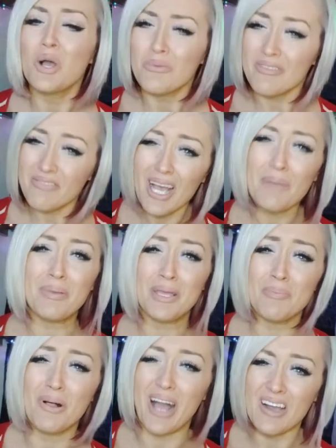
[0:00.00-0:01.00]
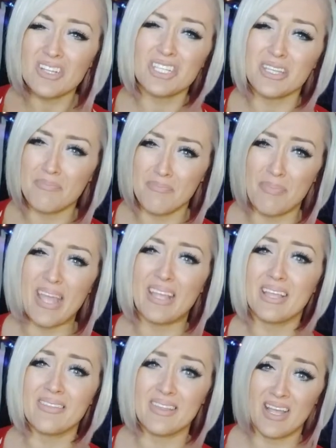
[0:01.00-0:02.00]
We've got people actually
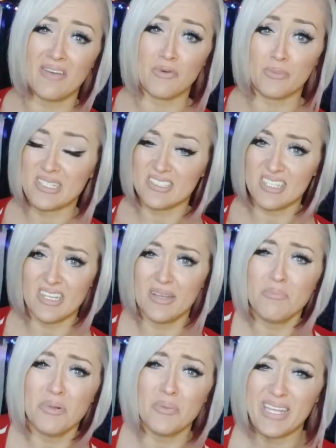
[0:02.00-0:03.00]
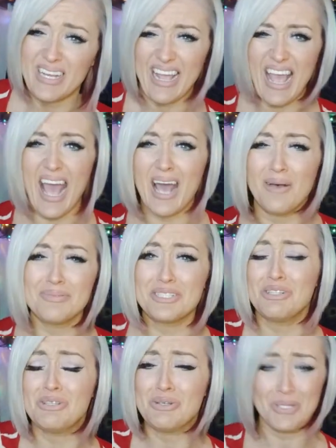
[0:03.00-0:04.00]
begging the government to implement
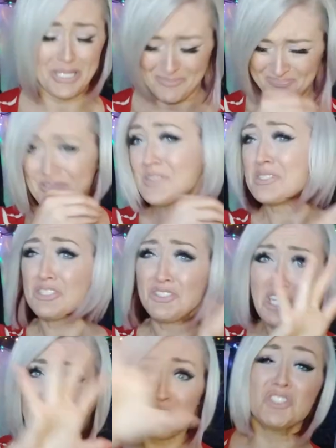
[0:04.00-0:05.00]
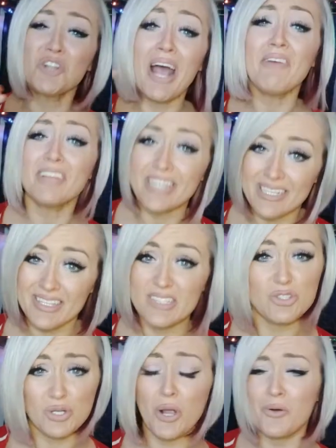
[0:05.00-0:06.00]
absolutely extravagantly
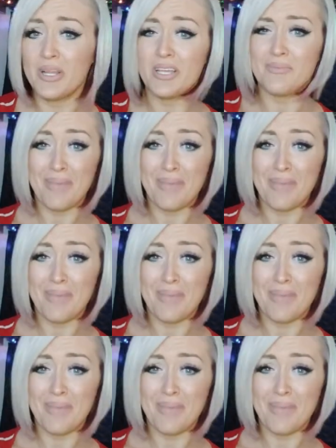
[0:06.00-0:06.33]
draconian